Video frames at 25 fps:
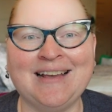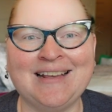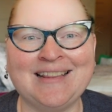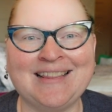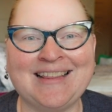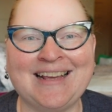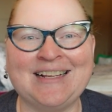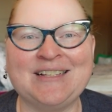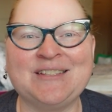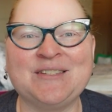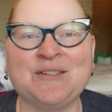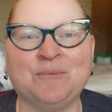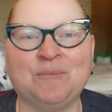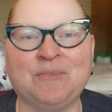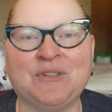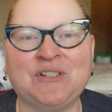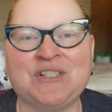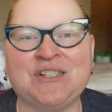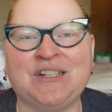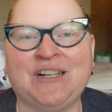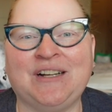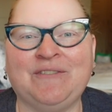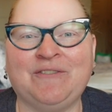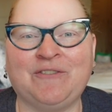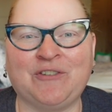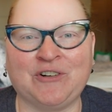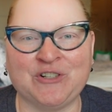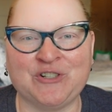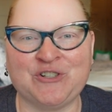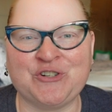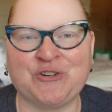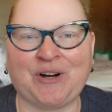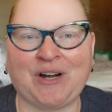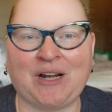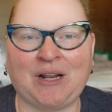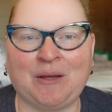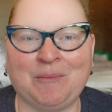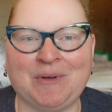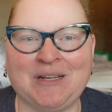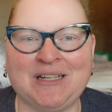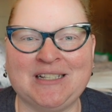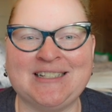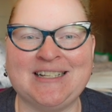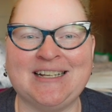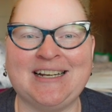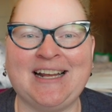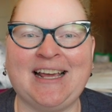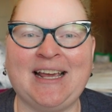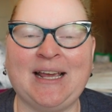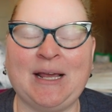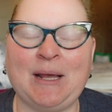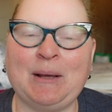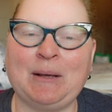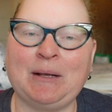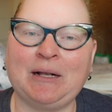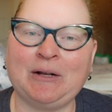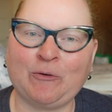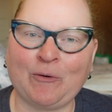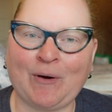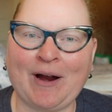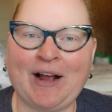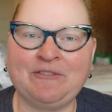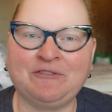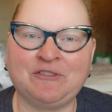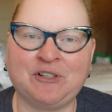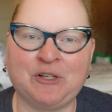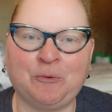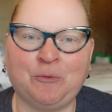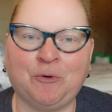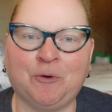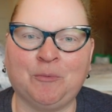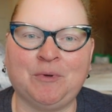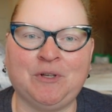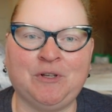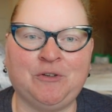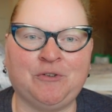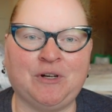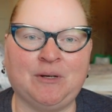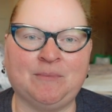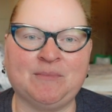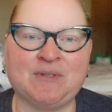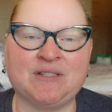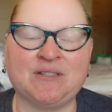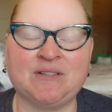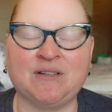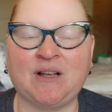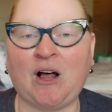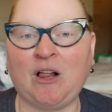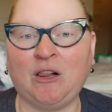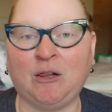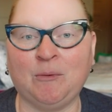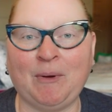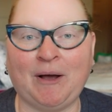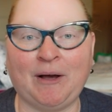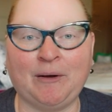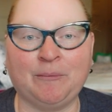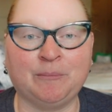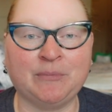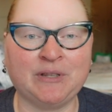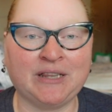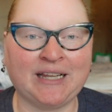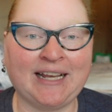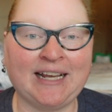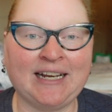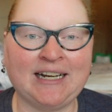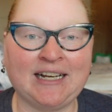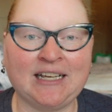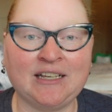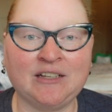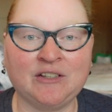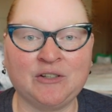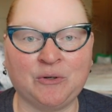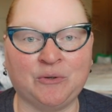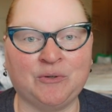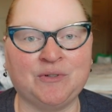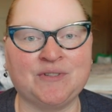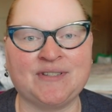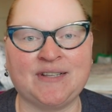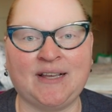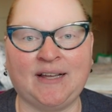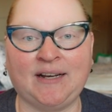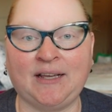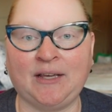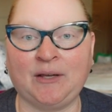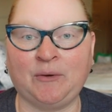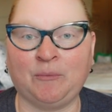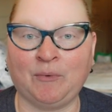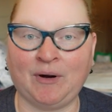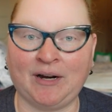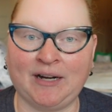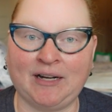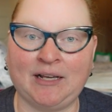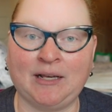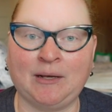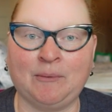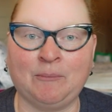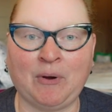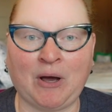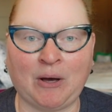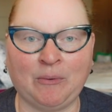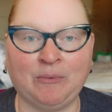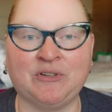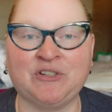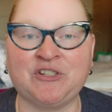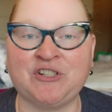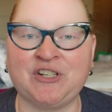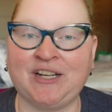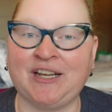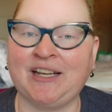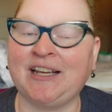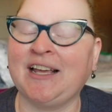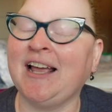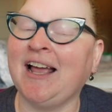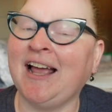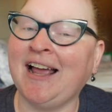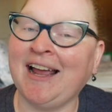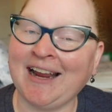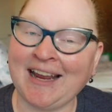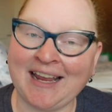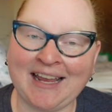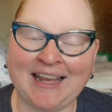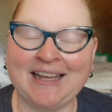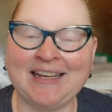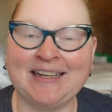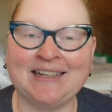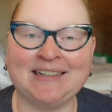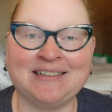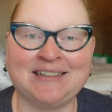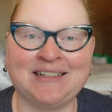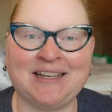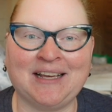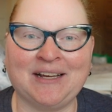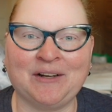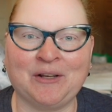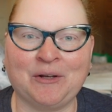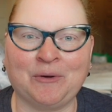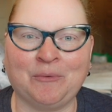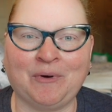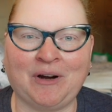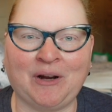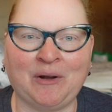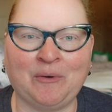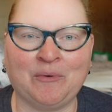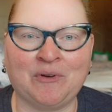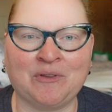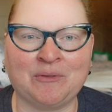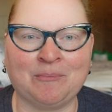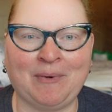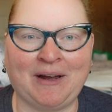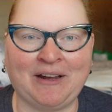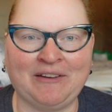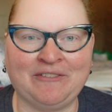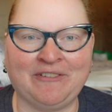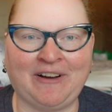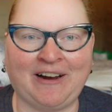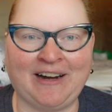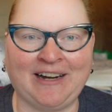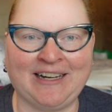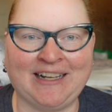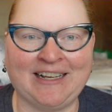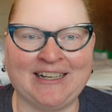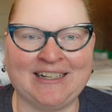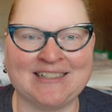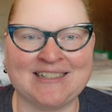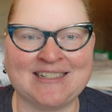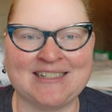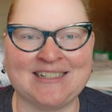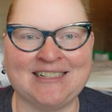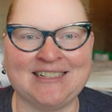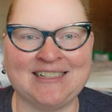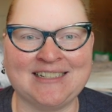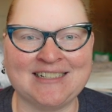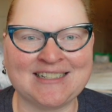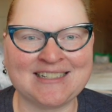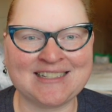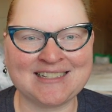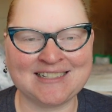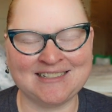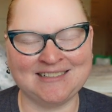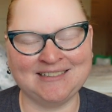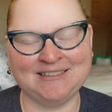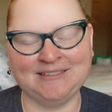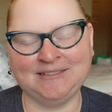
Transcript: Thanks so much for joining me today. Crafting Ruby Dreams is all about planning, goal setting, writing, publishing, and getting right with my finances.